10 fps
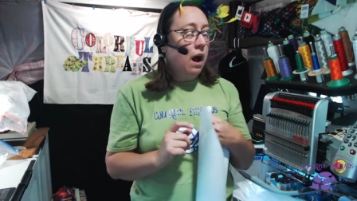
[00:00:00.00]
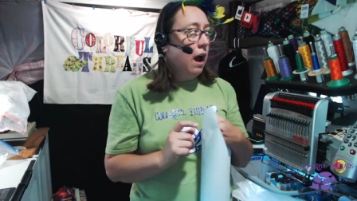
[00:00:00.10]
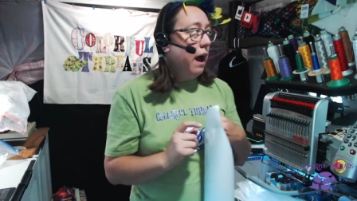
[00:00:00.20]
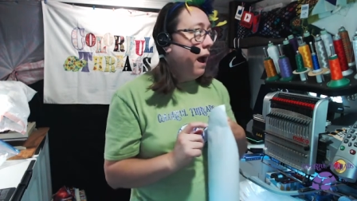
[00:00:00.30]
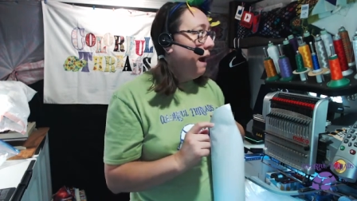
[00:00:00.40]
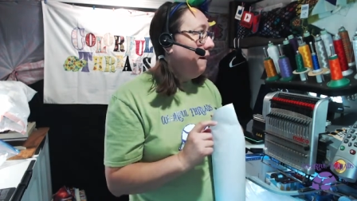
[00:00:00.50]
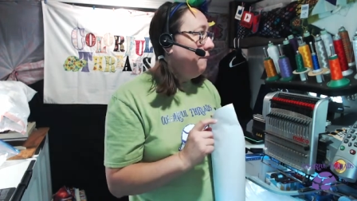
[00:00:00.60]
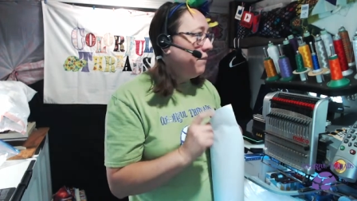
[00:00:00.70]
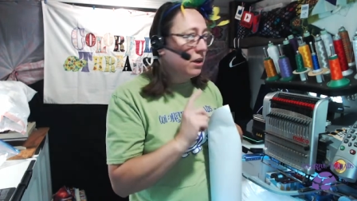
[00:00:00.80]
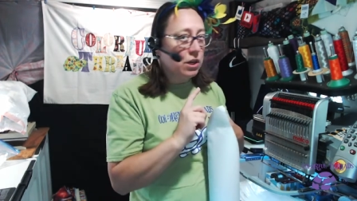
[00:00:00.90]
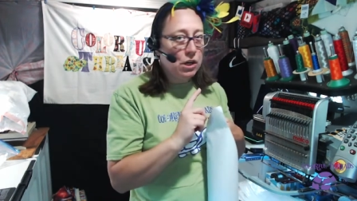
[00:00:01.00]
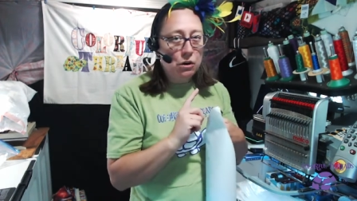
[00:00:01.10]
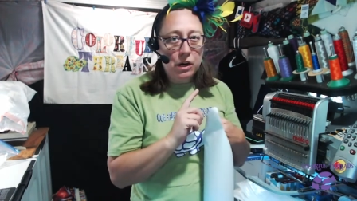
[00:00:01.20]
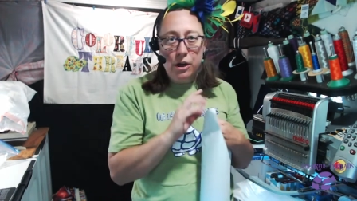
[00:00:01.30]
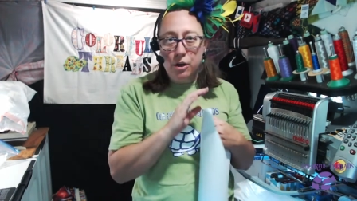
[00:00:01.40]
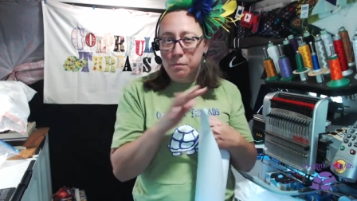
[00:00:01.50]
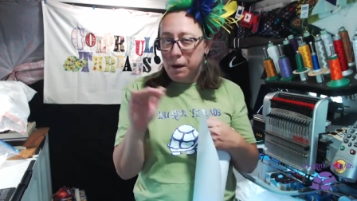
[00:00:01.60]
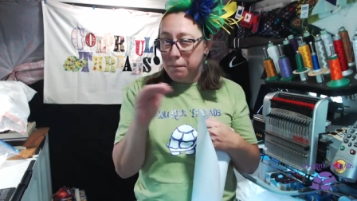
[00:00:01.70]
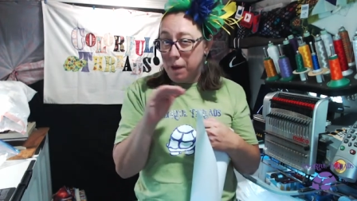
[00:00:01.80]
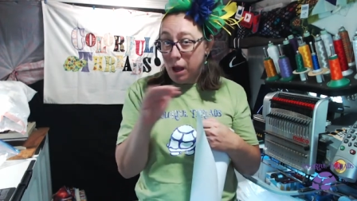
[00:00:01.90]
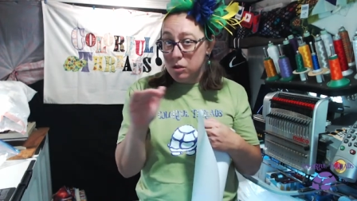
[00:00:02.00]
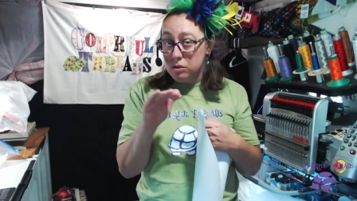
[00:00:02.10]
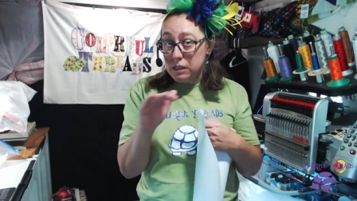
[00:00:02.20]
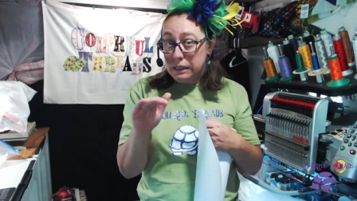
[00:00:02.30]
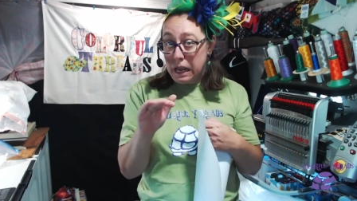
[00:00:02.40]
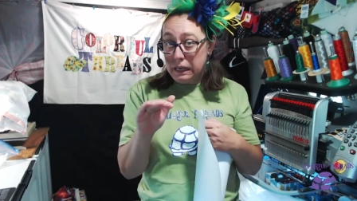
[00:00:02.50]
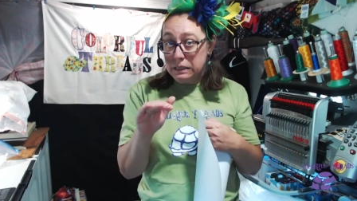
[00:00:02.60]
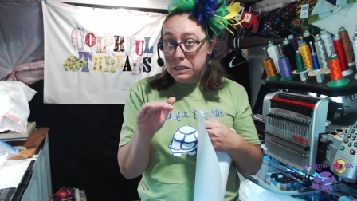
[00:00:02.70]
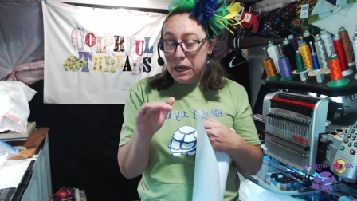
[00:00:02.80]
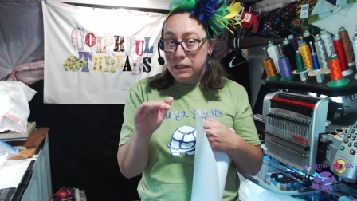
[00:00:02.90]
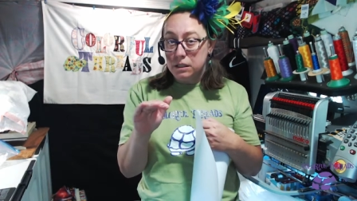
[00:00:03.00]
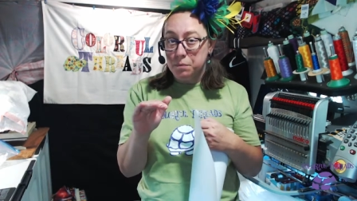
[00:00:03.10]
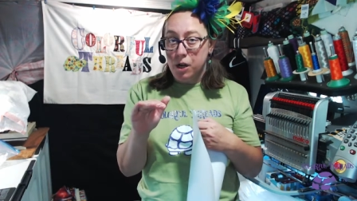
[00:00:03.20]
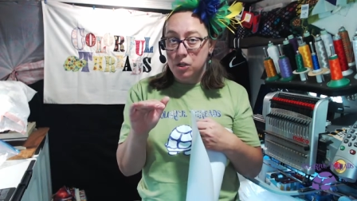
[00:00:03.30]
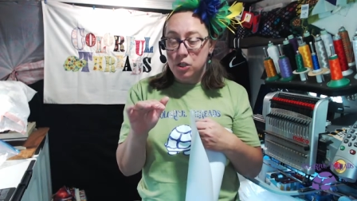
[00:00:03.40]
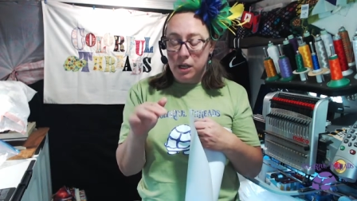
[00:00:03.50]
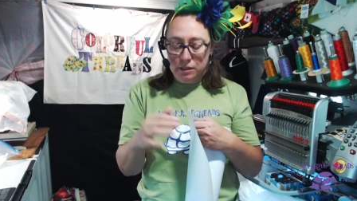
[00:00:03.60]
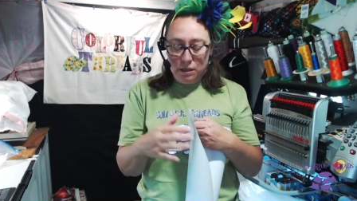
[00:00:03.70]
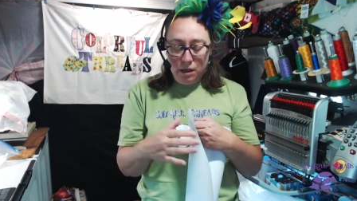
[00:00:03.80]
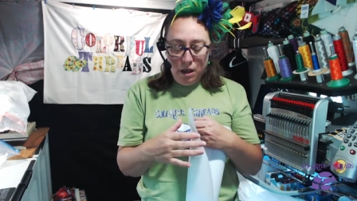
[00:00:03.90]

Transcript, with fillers: I have the Curio, but I'm not using that in today's project.